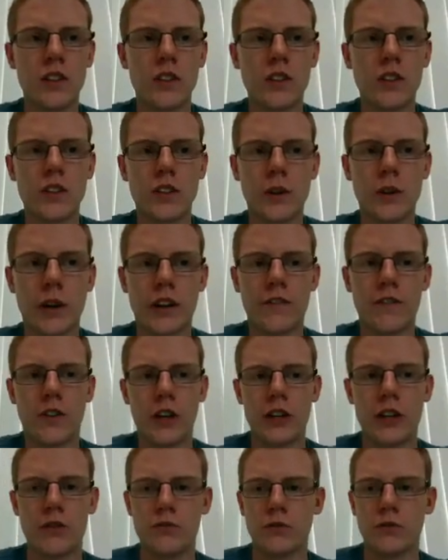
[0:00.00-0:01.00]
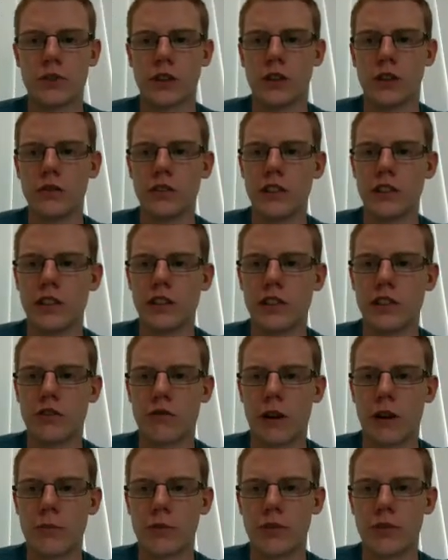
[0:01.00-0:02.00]
So our final result is this
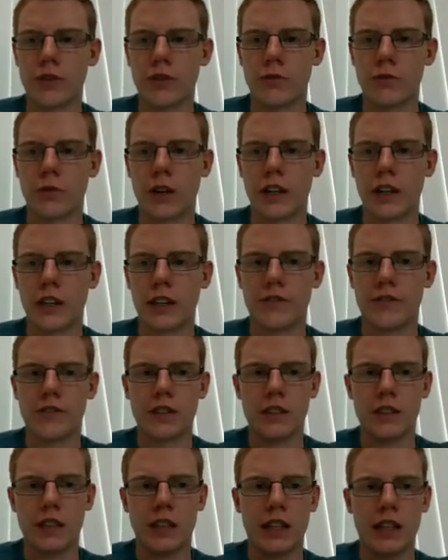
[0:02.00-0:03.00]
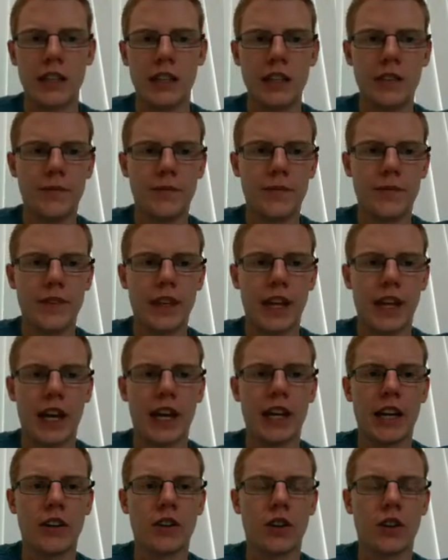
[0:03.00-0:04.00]
grammar on the left here,
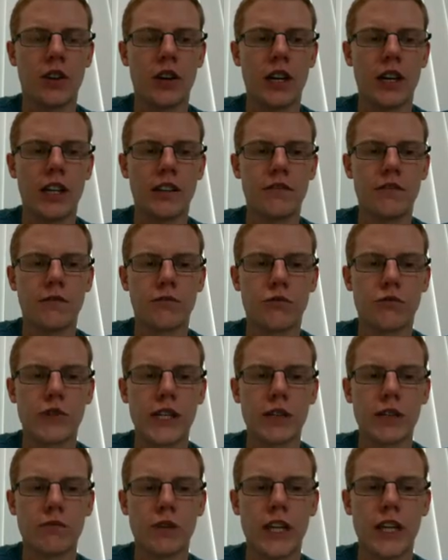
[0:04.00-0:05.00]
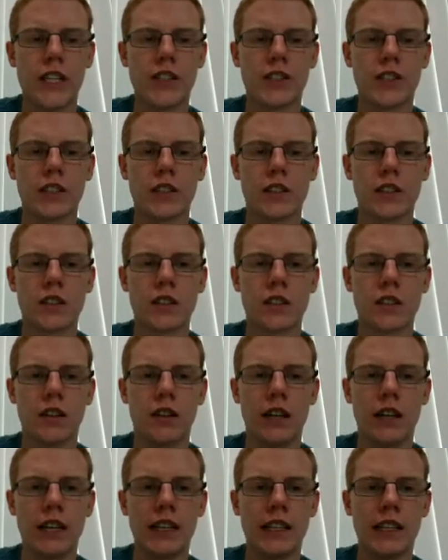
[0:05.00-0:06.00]
and I've rearranged it
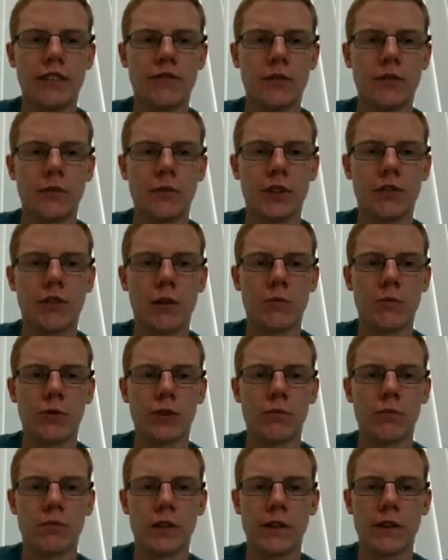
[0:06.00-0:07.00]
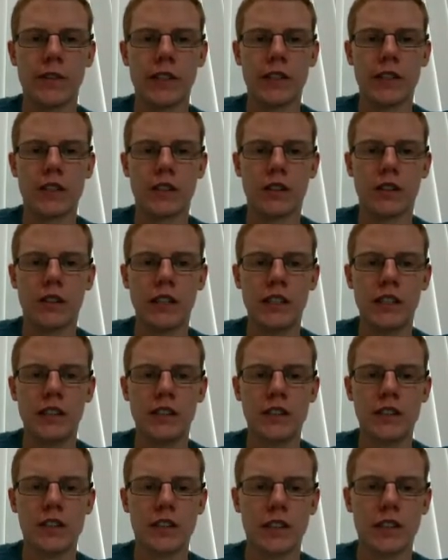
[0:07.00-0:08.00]
slightly from the grammar on the previous slide
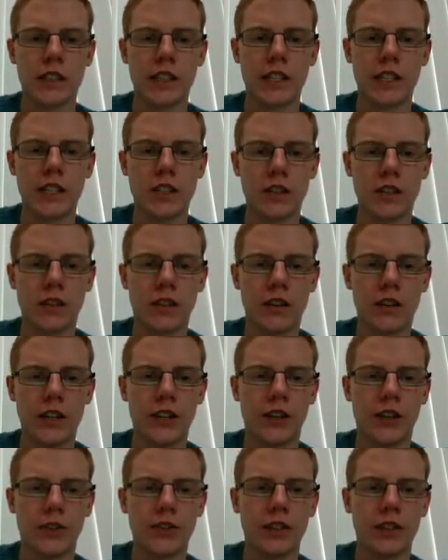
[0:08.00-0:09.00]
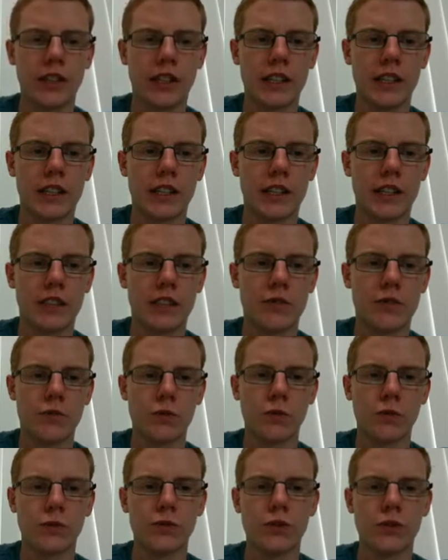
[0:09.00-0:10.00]
so that each line only contains
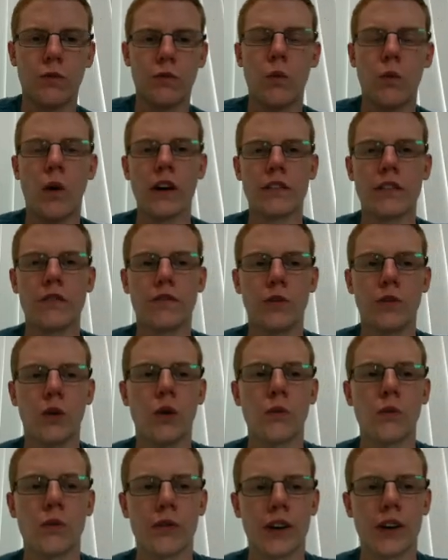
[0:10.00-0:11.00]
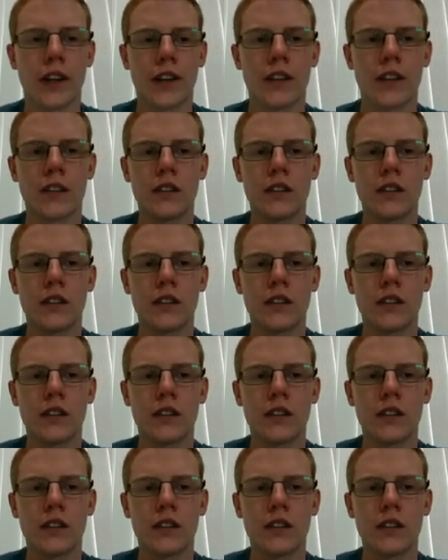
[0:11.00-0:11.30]
rules of one form or another.